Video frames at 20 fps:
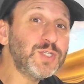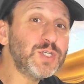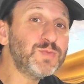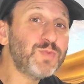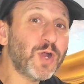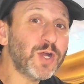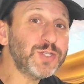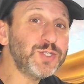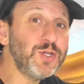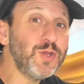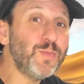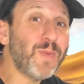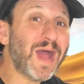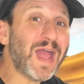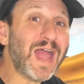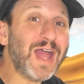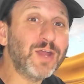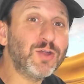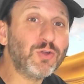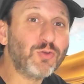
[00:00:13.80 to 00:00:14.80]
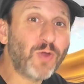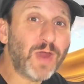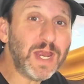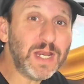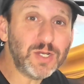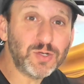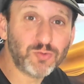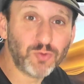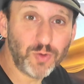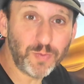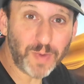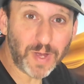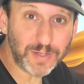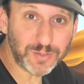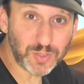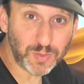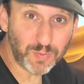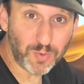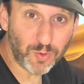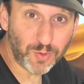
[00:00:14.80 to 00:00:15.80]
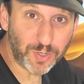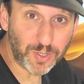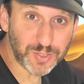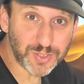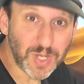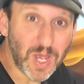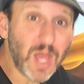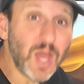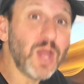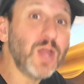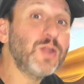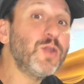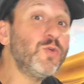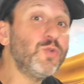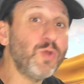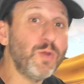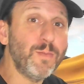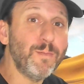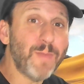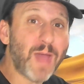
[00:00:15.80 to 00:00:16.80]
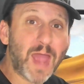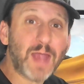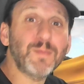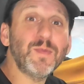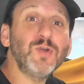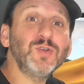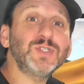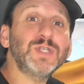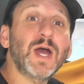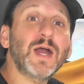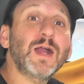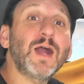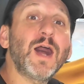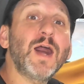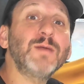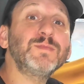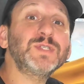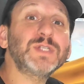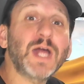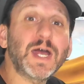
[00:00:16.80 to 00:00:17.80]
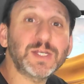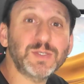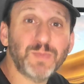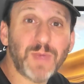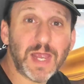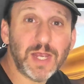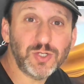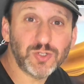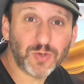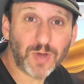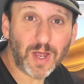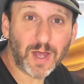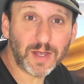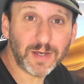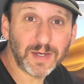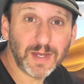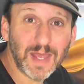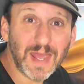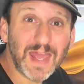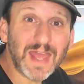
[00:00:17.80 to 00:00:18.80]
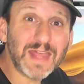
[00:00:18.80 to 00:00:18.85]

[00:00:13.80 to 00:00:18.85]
is brought to you by a great group of supporters. Go to MacMost.com slash Patreon.